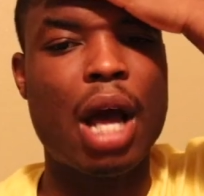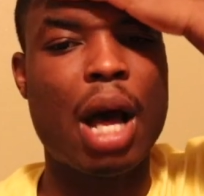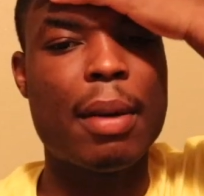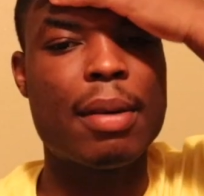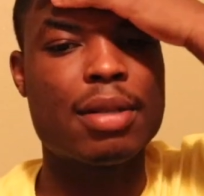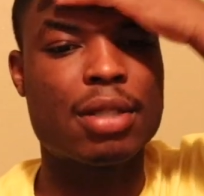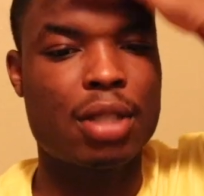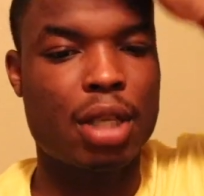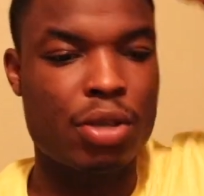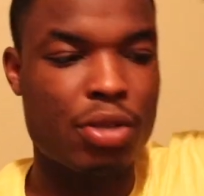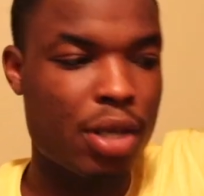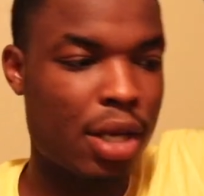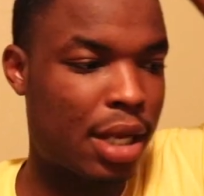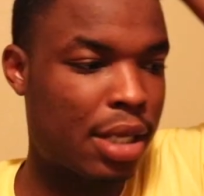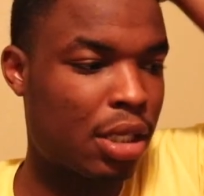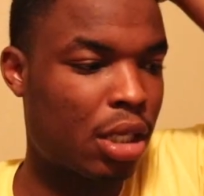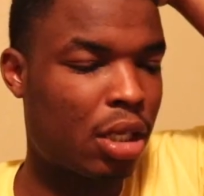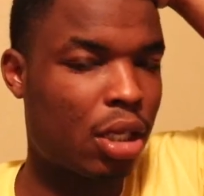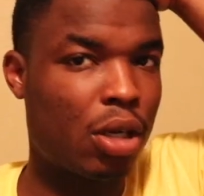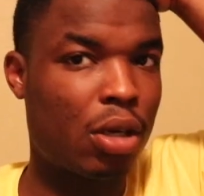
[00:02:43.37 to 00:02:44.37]
I want to tell you
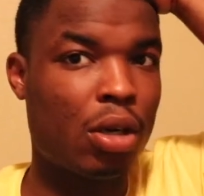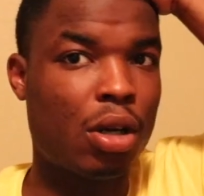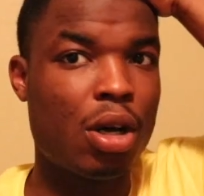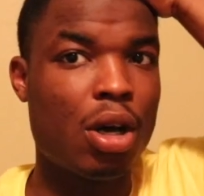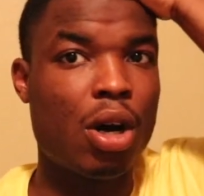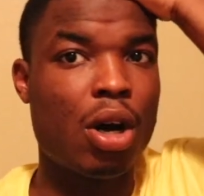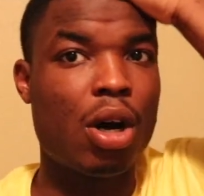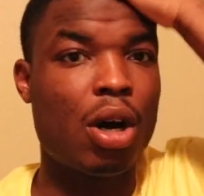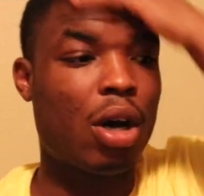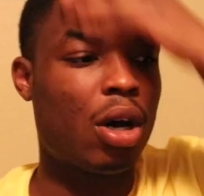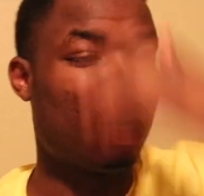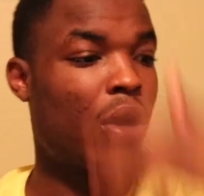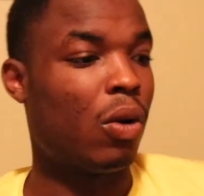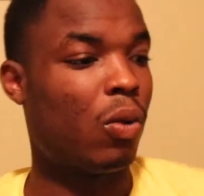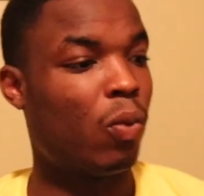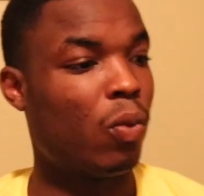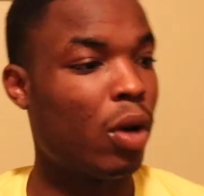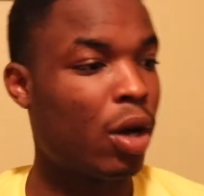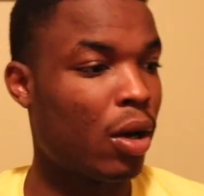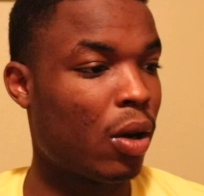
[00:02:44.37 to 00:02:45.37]
guys
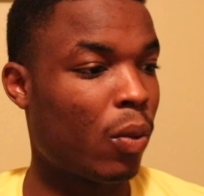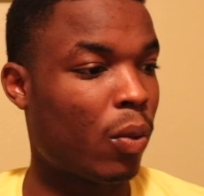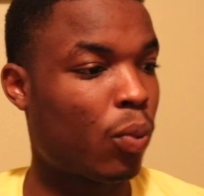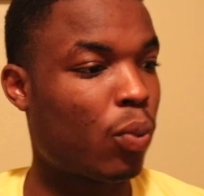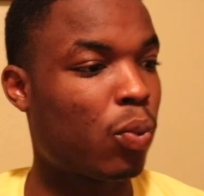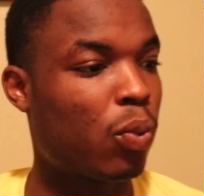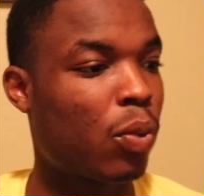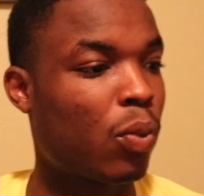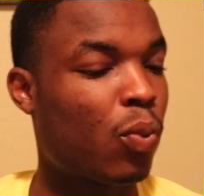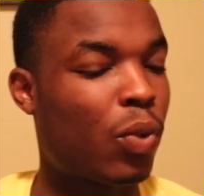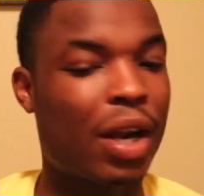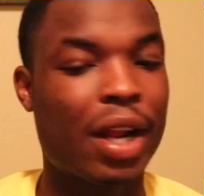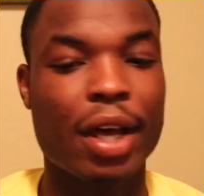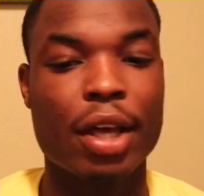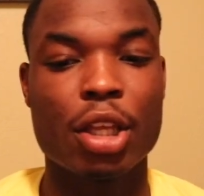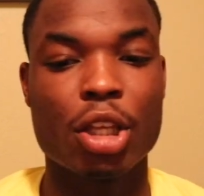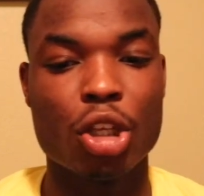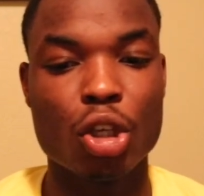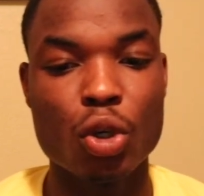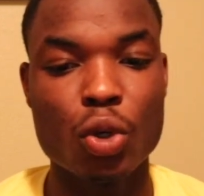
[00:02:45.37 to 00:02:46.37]
what I
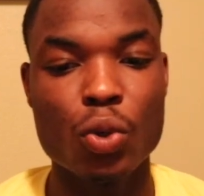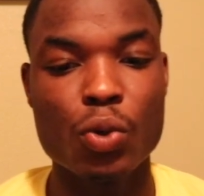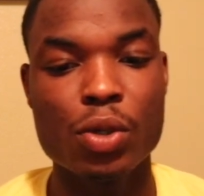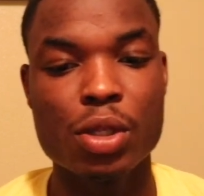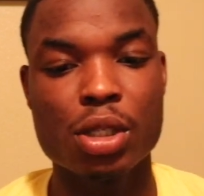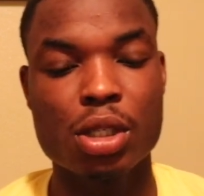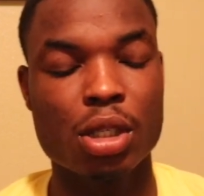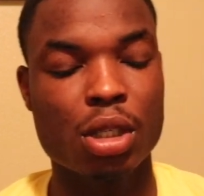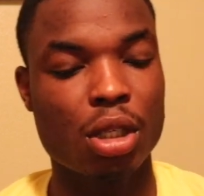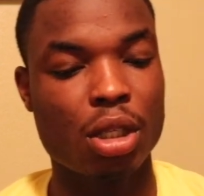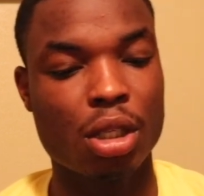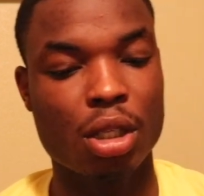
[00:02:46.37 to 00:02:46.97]
use.